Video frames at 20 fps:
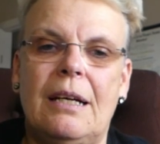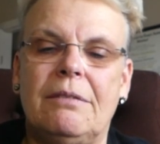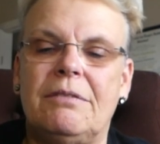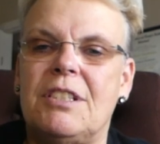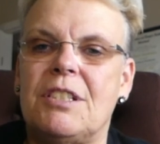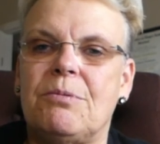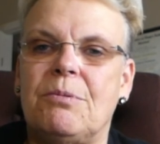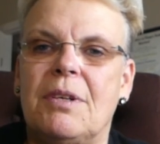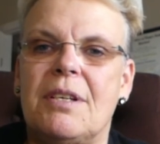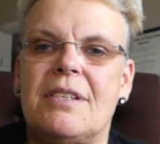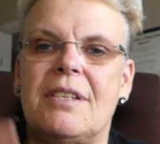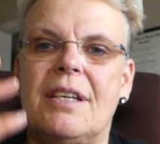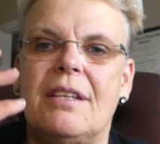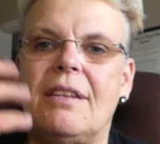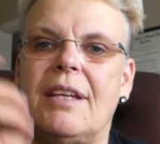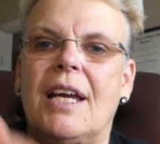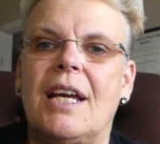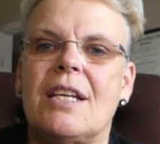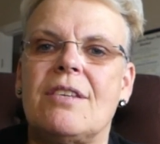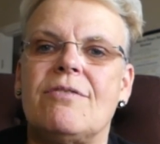Just want to say
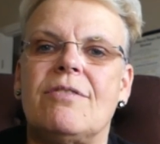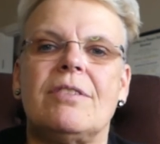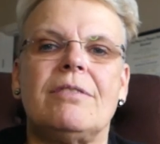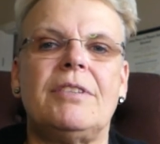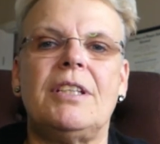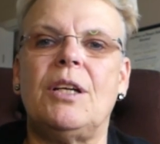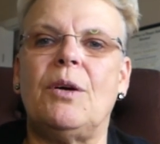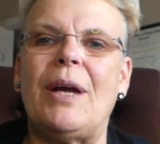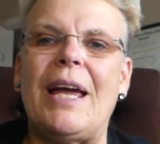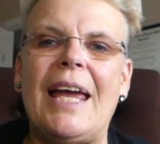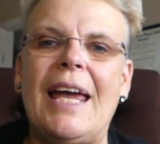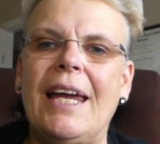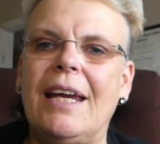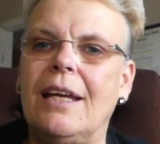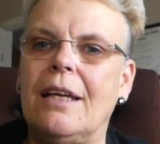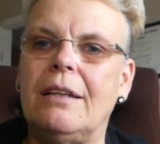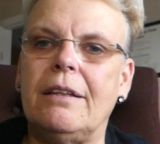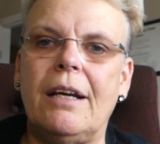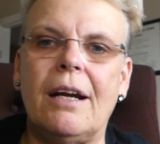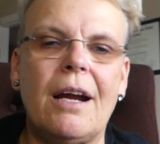thanks for, you know,
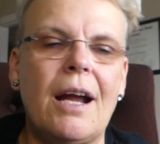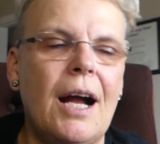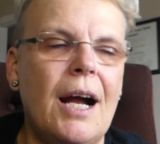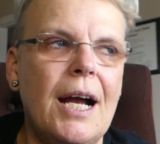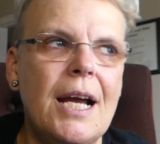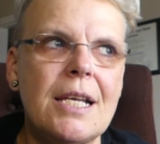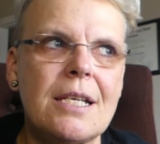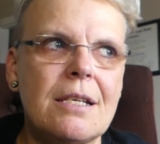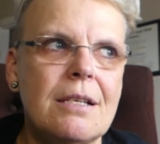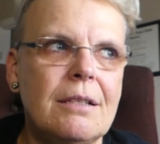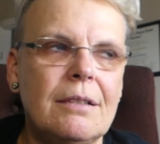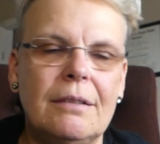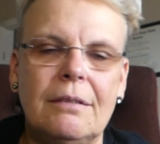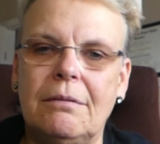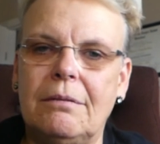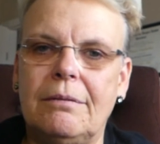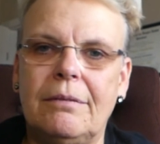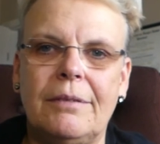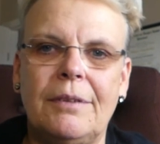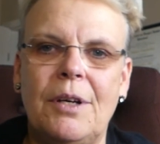hang in there, guys.
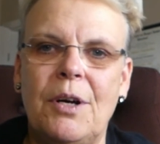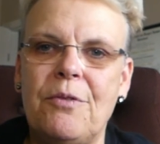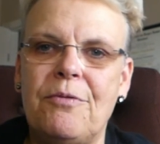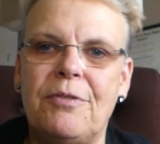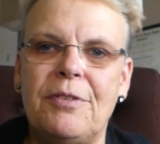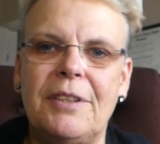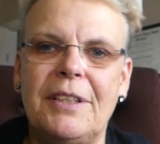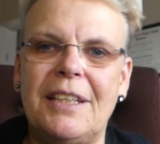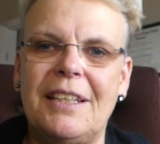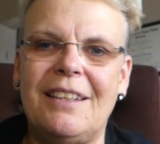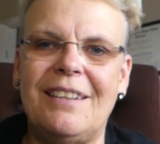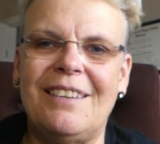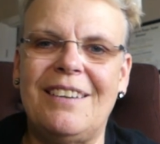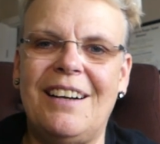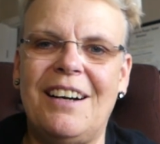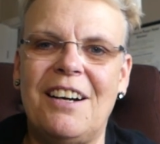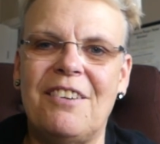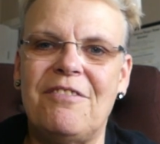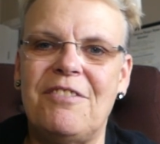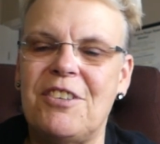Hopefully
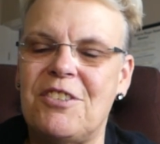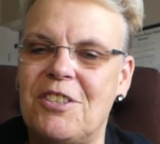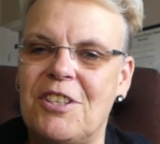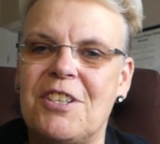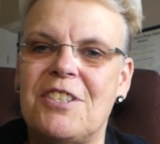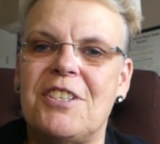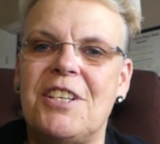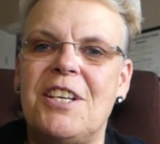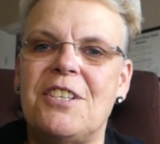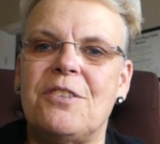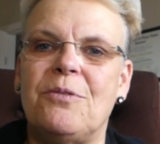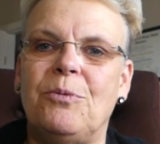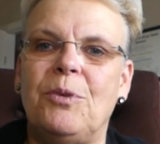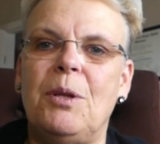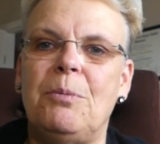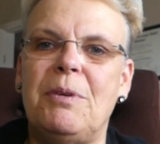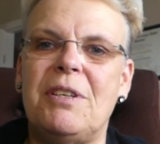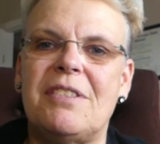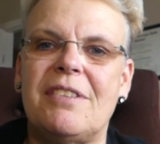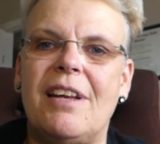our fishing season
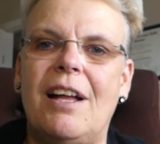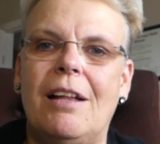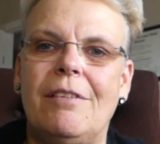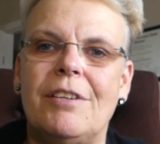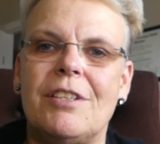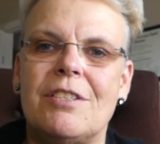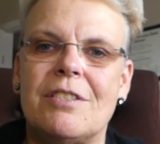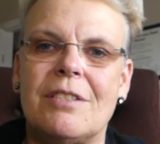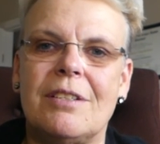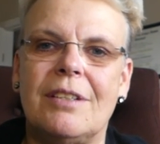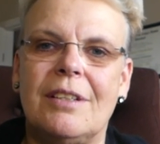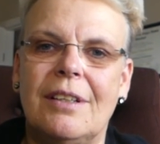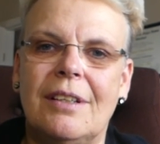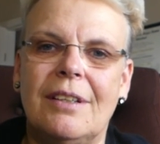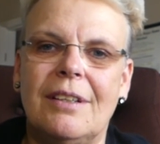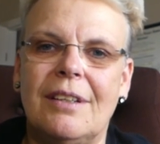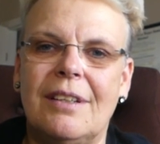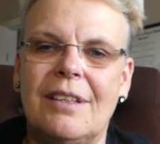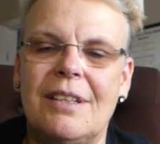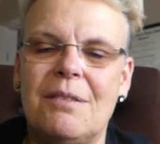will be salvaged
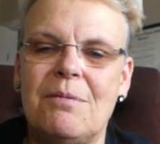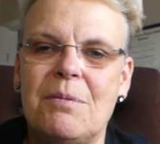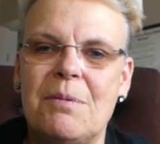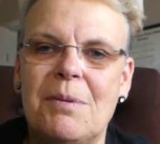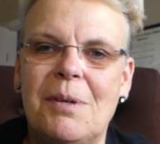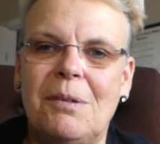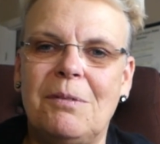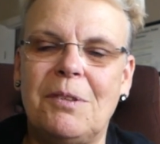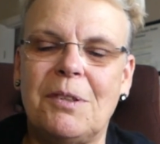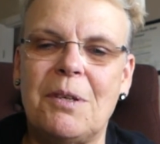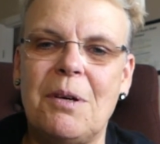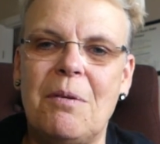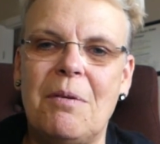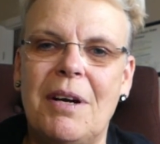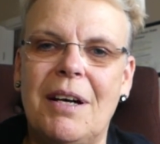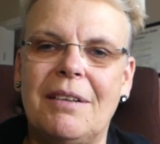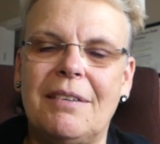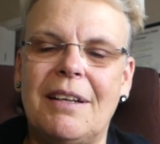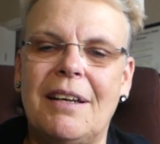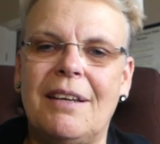and we'll be able to go
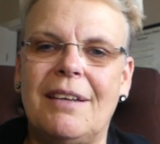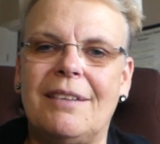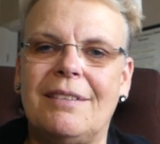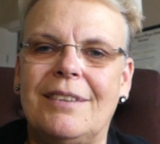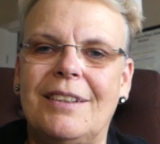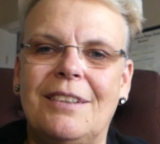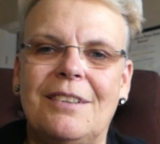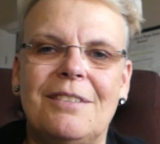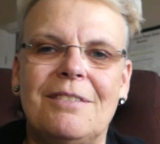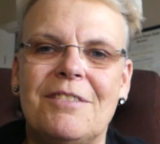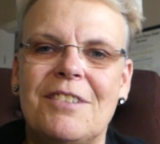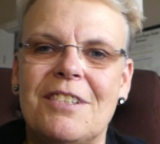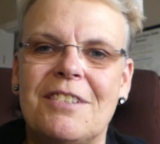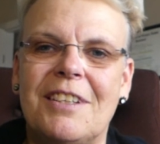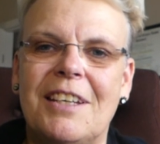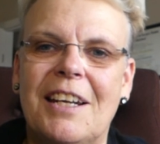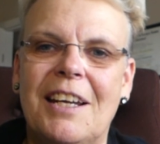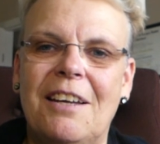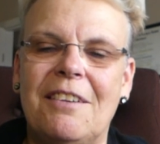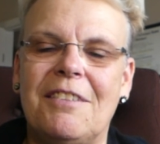out and have, you know,
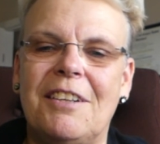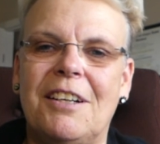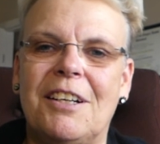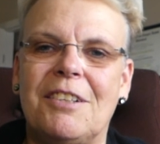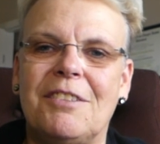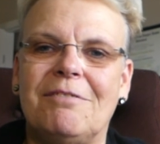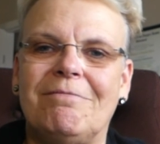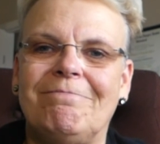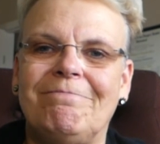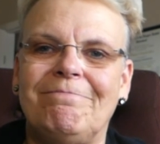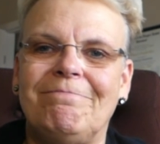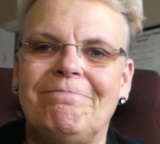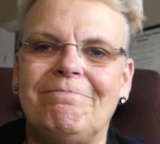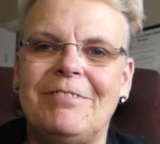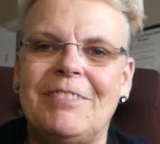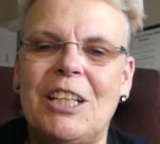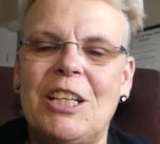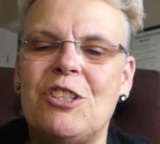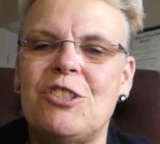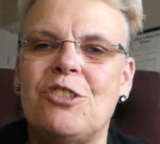just get out there and
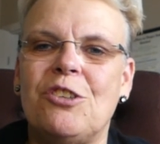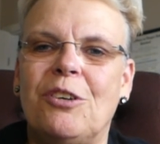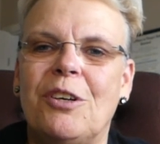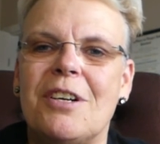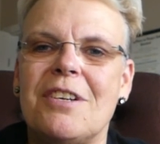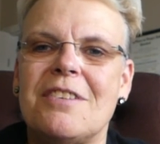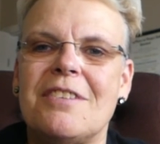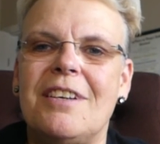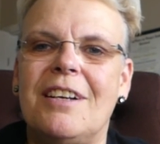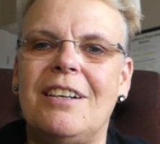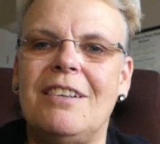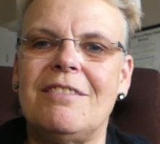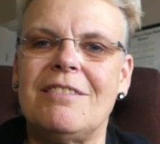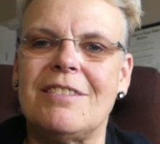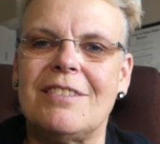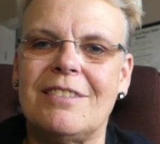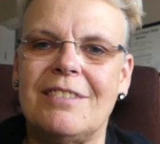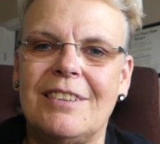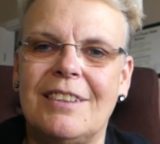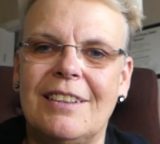enjoy
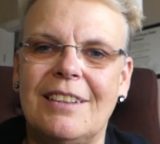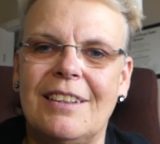ourselves.